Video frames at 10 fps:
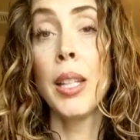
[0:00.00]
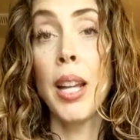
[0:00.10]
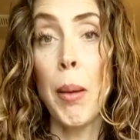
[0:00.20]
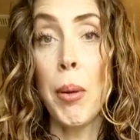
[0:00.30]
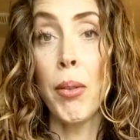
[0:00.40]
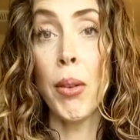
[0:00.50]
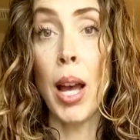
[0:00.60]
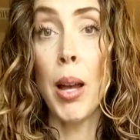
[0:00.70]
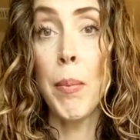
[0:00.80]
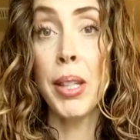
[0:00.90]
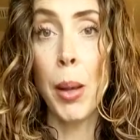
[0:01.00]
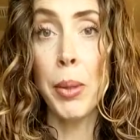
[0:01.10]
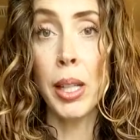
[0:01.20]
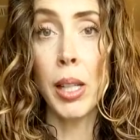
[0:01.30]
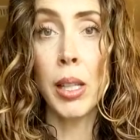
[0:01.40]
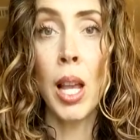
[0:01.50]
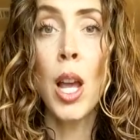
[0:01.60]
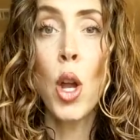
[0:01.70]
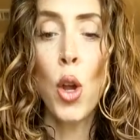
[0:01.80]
type of substance.